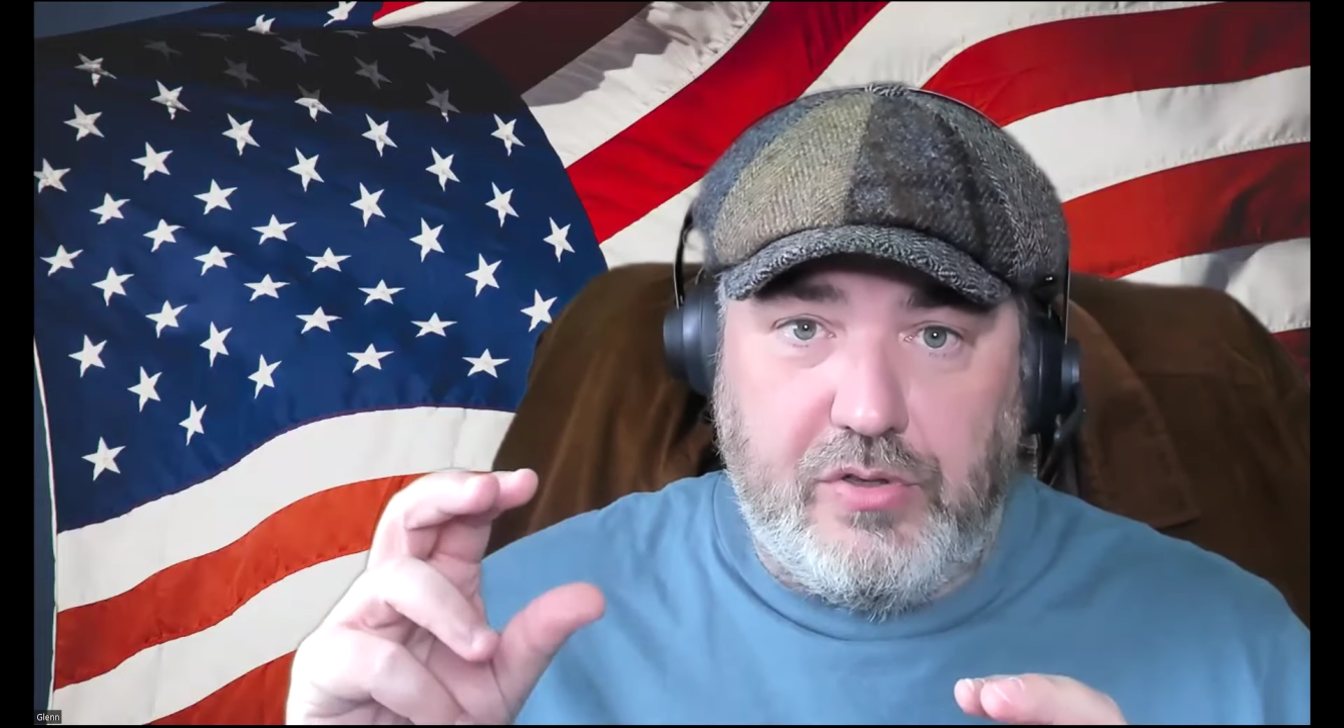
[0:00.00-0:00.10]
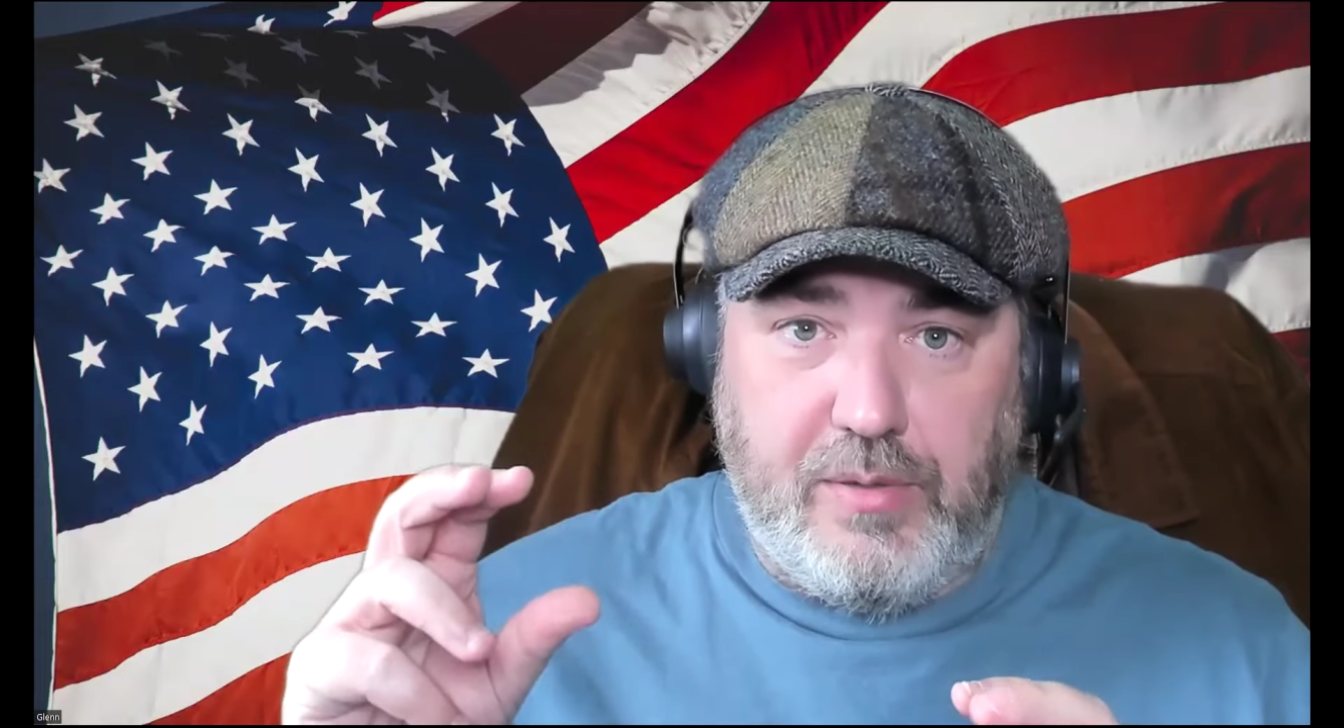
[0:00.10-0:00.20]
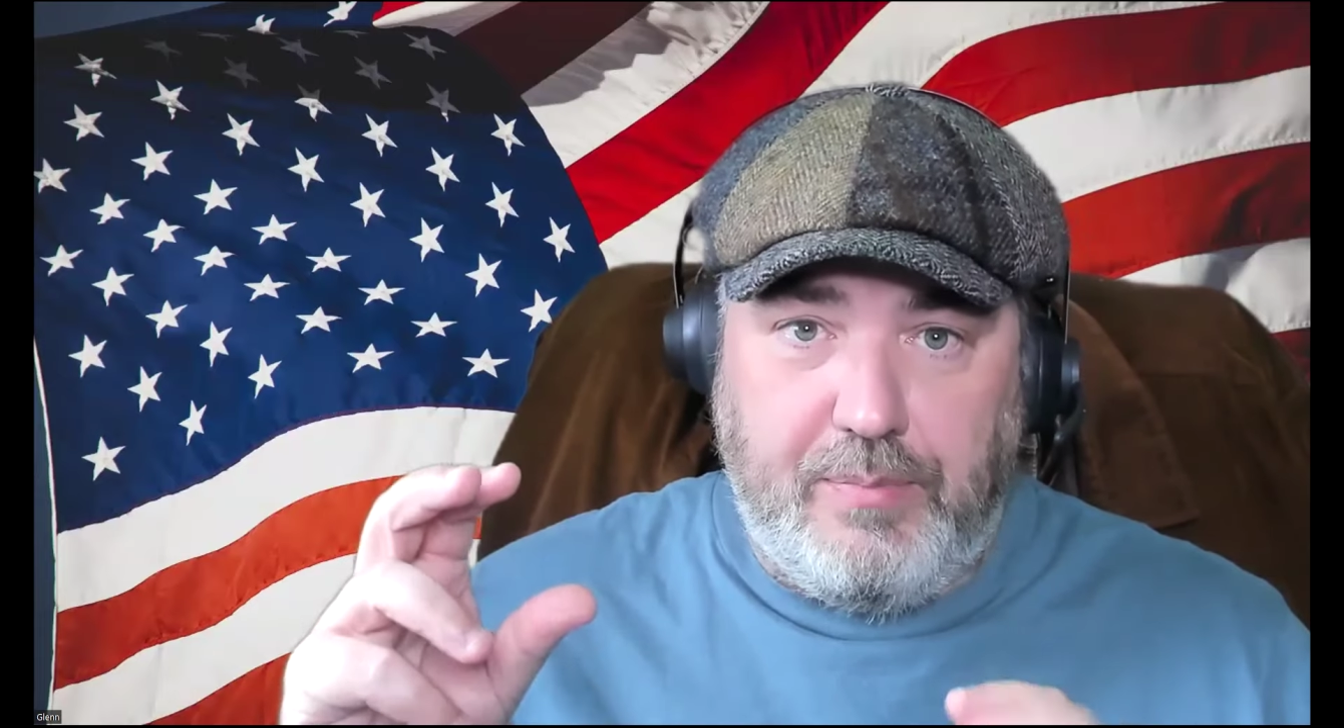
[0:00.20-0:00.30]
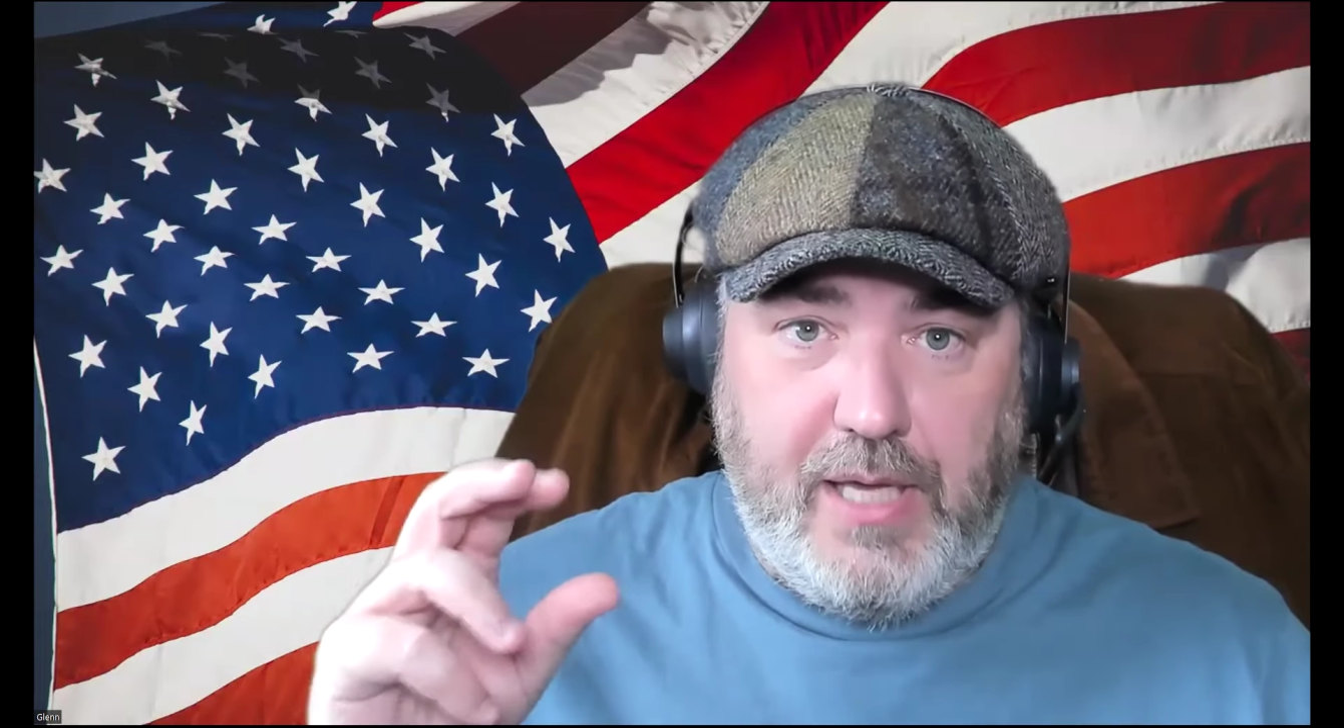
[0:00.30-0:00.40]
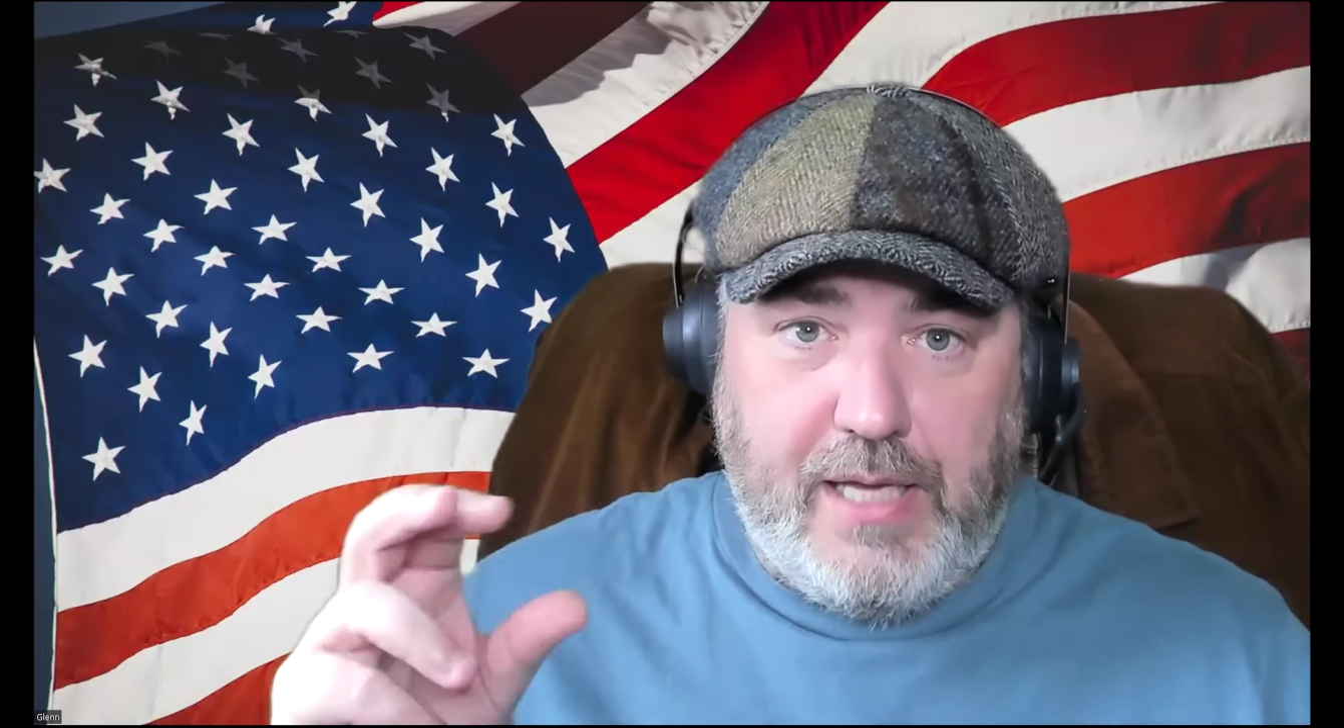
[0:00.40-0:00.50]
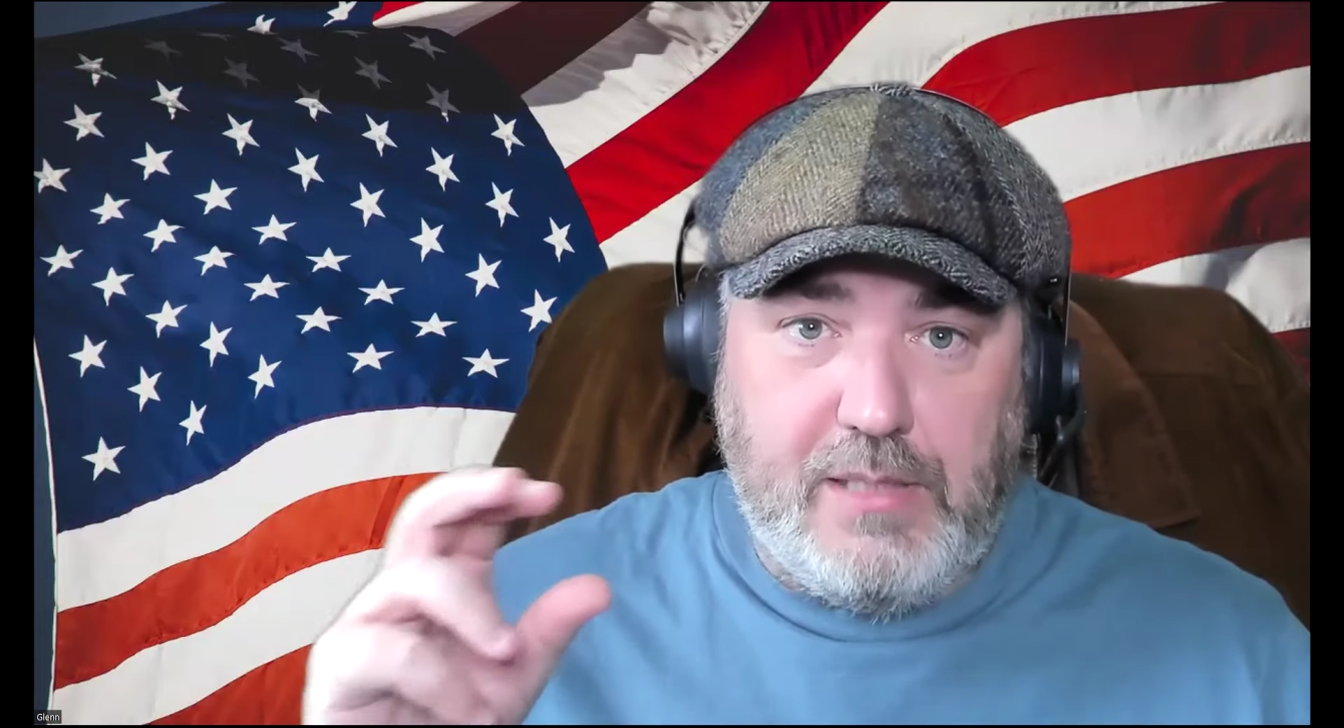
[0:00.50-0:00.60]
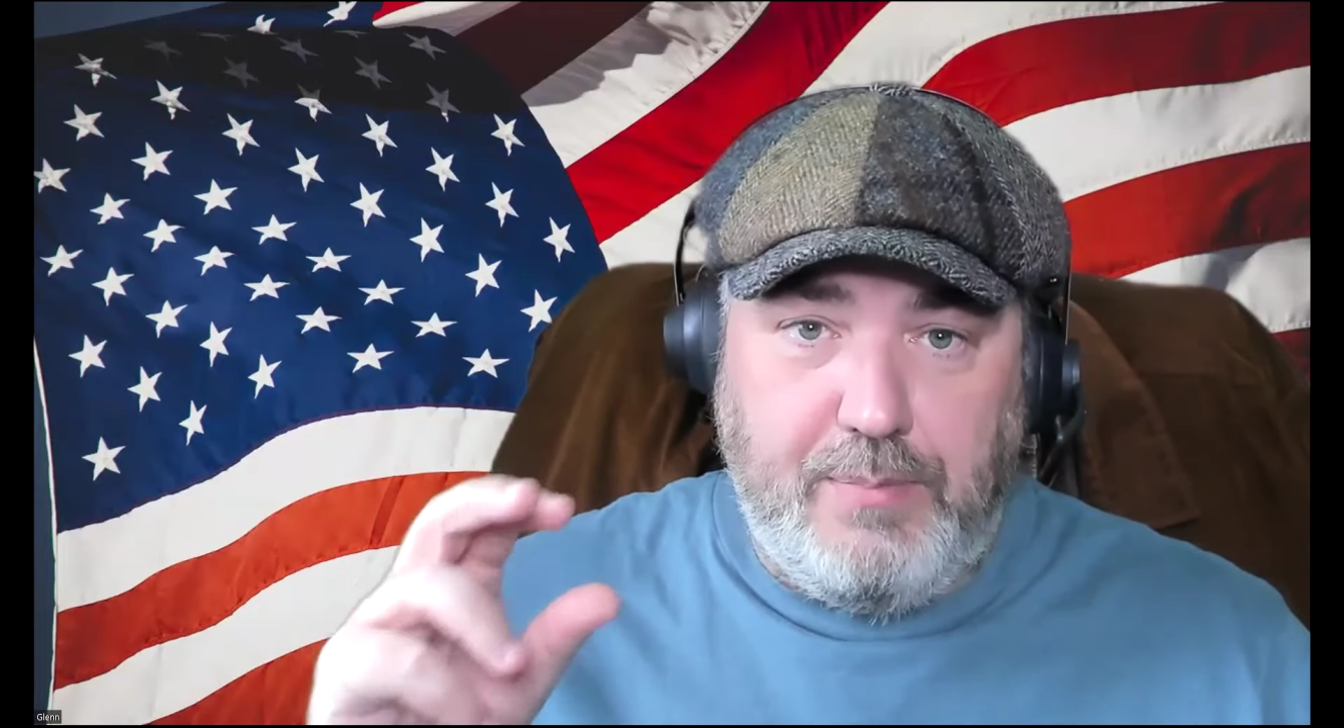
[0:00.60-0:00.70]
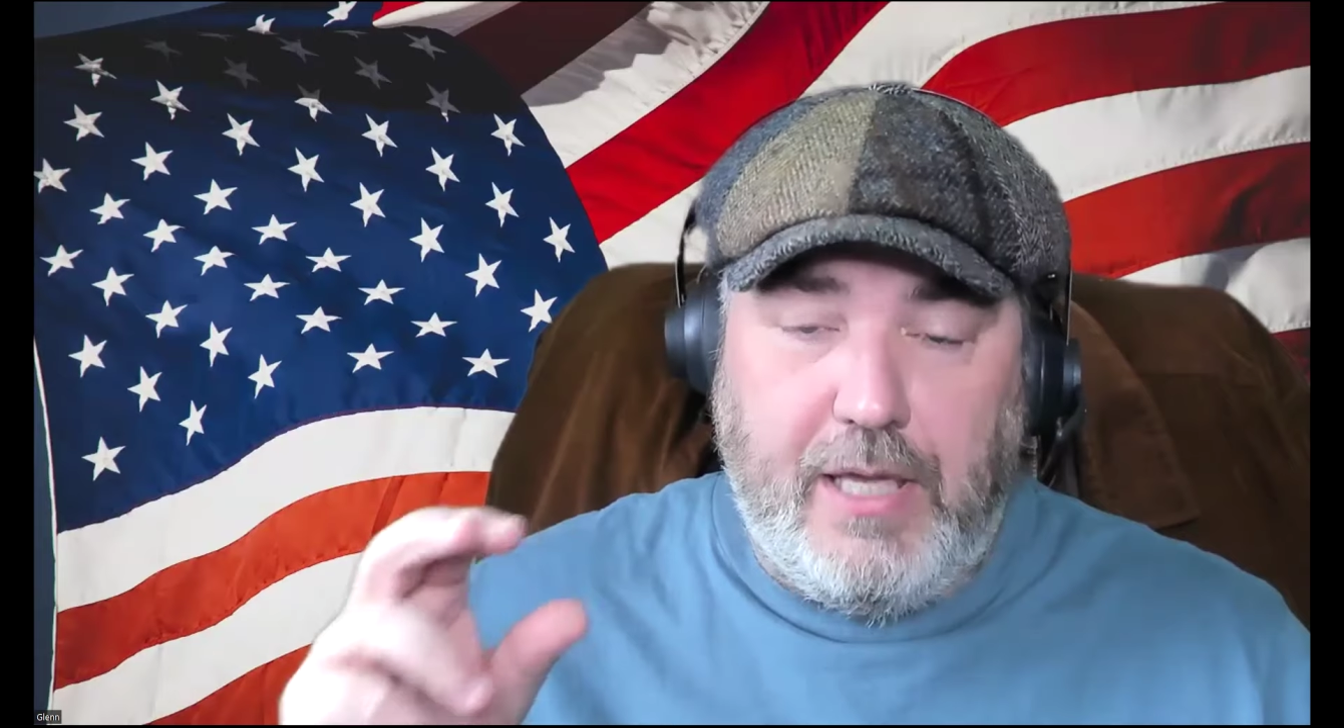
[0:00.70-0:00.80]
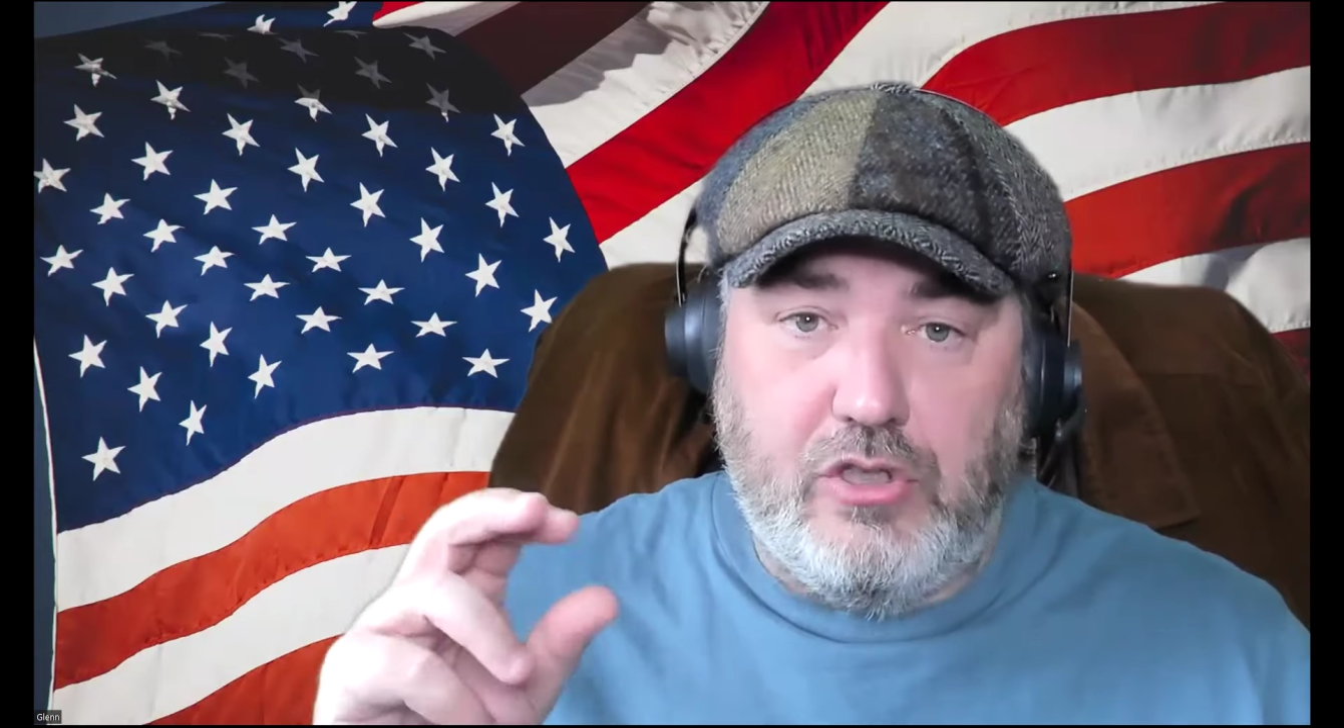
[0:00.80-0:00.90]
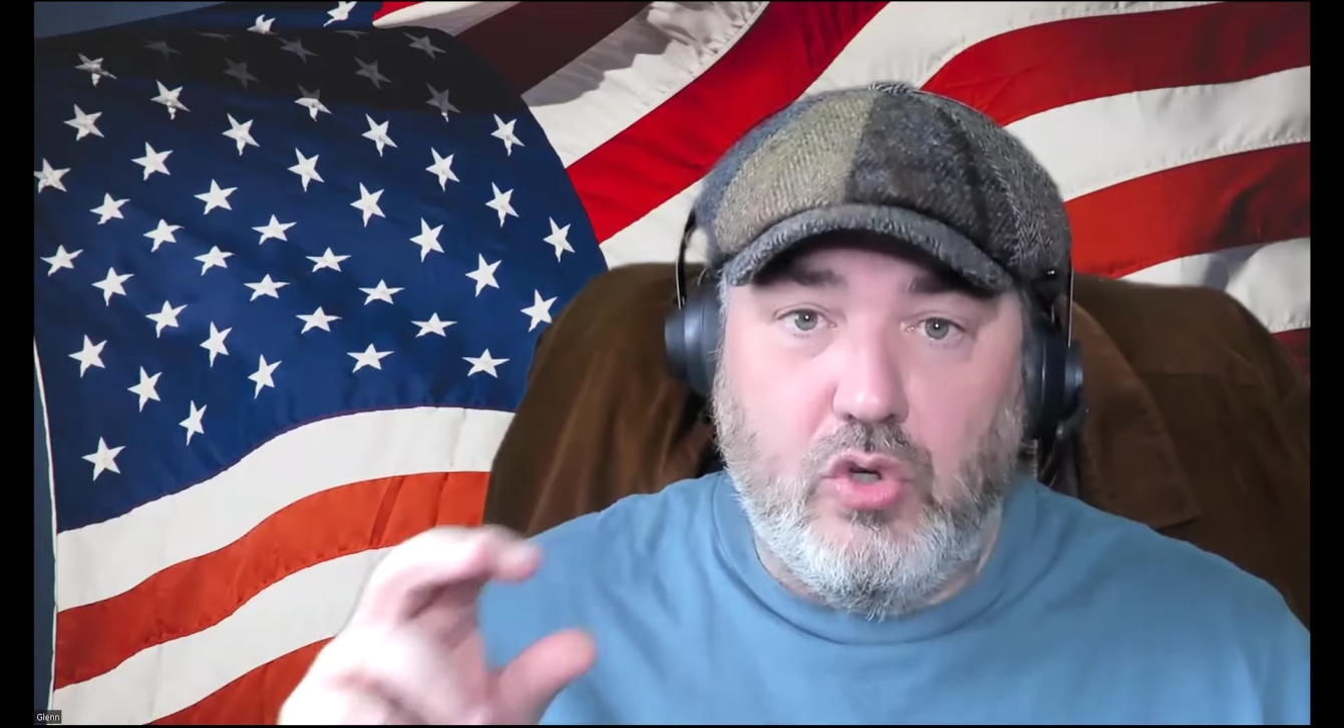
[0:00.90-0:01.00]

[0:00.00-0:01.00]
there's a PHP